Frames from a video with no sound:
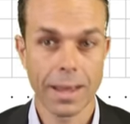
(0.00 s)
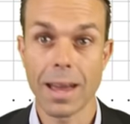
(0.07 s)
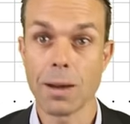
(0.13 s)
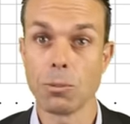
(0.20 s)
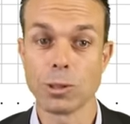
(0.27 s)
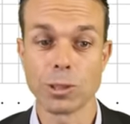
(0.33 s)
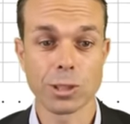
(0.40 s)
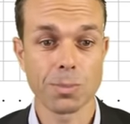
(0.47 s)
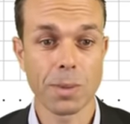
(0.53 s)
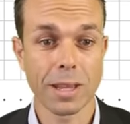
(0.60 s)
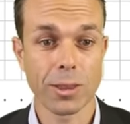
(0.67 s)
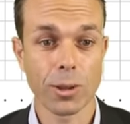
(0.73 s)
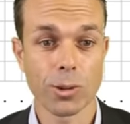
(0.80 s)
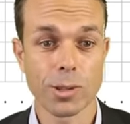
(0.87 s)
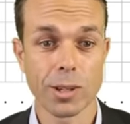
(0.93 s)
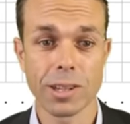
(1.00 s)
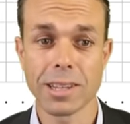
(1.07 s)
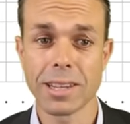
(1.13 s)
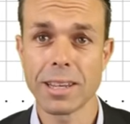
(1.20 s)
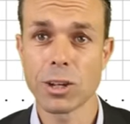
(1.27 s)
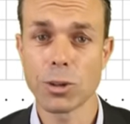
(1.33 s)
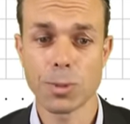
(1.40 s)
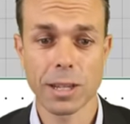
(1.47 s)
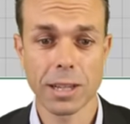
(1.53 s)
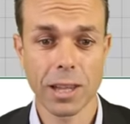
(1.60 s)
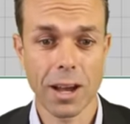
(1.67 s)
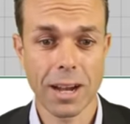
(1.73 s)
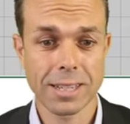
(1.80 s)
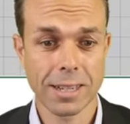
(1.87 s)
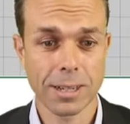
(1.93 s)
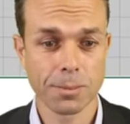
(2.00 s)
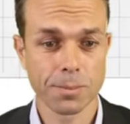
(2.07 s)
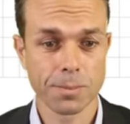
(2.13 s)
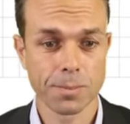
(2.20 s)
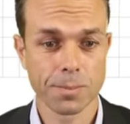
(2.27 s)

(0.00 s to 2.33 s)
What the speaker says: And we'll just make those a little bit lighter.